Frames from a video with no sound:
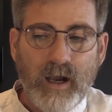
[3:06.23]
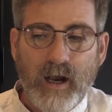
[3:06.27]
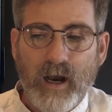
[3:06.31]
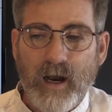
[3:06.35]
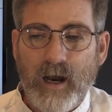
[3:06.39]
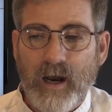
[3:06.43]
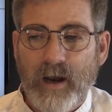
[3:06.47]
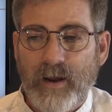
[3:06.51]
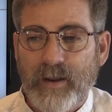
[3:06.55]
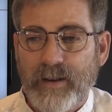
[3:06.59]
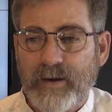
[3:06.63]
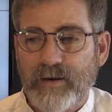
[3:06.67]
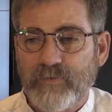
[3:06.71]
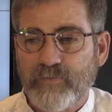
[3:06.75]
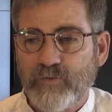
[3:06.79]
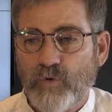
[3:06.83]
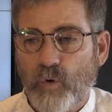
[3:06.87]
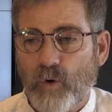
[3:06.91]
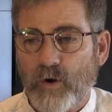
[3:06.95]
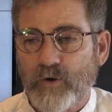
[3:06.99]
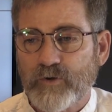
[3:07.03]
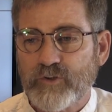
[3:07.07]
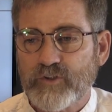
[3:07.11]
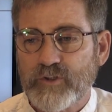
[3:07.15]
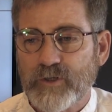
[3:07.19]
Uh, and of
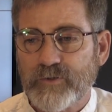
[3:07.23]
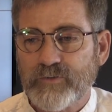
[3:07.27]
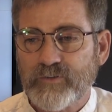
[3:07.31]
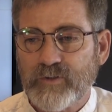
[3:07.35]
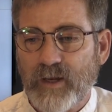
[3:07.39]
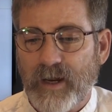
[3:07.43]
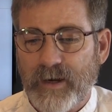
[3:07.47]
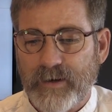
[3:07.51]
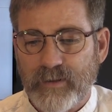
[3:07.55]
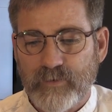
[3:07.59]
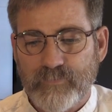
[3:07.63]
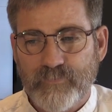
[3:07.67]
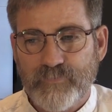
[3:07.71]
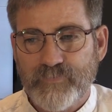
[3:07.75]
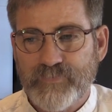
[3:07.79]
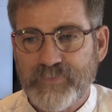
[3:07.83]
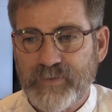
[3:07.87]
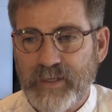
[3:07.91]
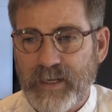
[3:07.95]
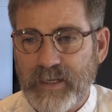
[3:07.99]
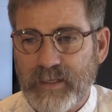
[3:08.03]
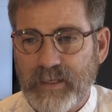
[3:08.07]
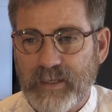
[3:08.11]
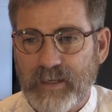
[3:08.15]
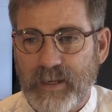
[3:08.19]
course, just kind of
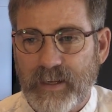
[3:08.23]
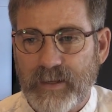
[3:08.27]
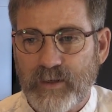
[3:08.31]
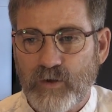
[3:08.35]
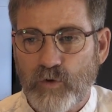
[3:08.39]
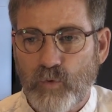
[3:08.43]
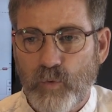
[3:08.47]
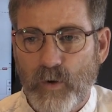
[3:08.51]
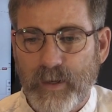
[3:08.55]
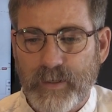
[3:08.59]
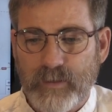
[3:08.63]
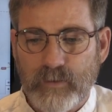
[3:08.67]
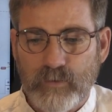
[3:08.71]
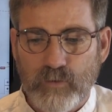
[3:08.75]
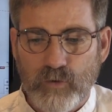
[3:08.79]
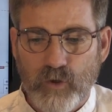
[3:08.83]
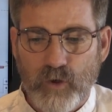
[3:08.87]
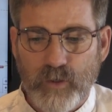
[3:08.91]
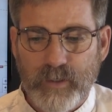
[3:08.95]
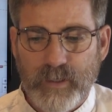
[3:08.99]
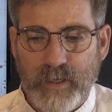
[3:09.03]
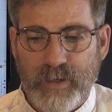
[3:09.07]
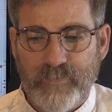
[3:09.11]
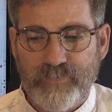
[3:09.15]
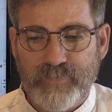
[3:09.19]
taking a quick
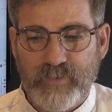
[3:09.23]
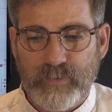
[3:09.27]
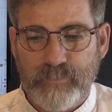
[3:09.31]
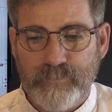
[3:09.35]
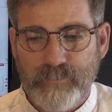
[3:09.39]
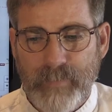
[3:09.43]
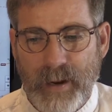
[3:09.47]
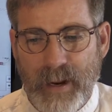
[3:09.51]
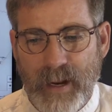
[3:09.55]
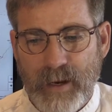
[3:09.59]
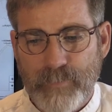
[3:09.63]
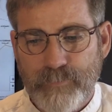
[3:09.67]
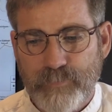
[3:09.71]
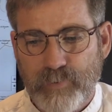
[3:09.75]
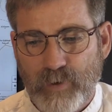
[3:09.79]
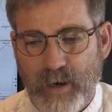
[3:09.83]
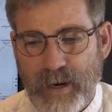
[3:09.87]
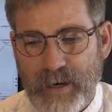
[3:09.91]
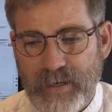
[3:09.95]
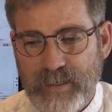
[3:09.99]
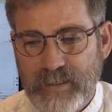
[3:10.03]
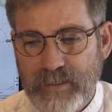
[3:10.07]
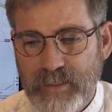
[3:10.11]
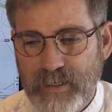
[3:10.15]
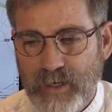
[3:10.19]
look at the map
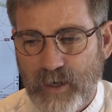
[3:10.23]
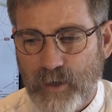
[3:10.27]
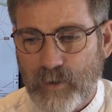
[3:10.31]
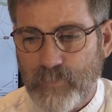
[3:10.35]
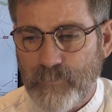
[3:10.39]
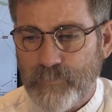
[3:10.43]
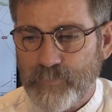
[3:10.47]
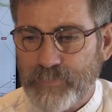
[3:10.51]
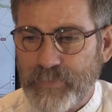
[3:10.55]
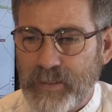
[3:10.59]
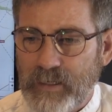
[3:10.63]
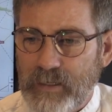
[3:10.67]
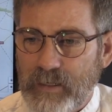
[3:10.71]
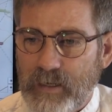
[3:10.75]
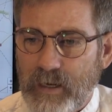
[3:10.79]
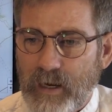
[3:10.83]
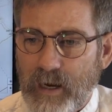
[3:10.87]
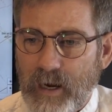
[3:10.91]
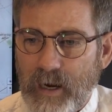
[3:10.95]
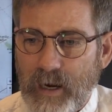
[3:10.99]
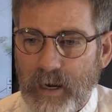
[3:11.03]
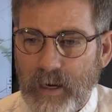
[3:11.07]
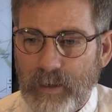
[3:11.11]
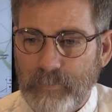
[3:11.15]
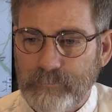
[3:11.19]
right here,
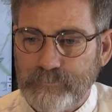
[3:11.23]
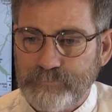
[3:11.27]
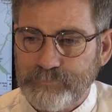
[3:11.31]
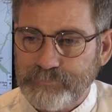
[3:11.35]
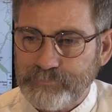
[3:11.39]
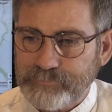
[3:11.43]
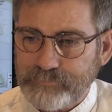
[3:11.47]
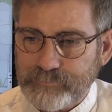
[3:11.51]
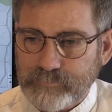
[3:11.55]
um,